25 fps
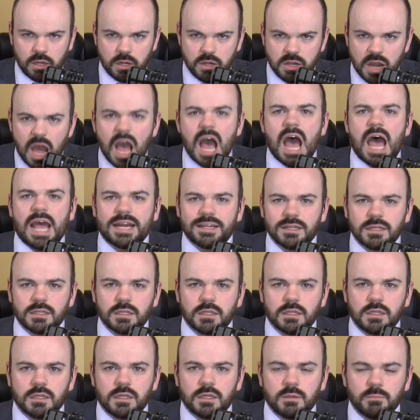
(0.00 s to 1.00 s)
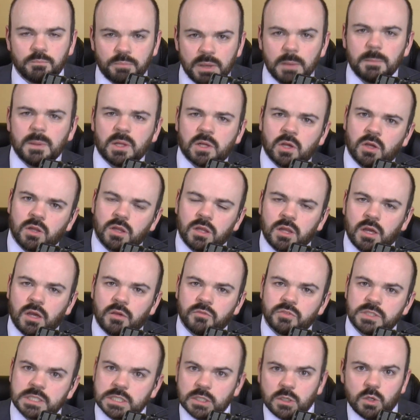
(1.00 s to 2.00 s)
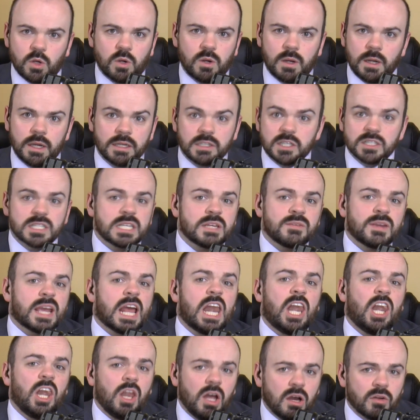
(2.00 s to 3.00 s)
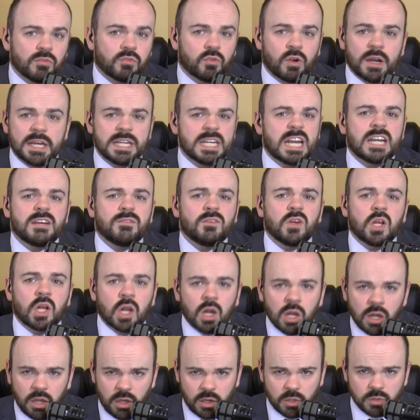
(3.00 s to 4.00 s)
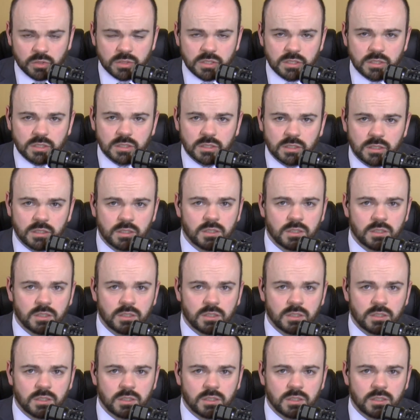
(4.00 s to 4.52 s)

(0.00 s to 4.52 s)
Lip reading: Not biblical love. So it doesn't even get love right, not even close.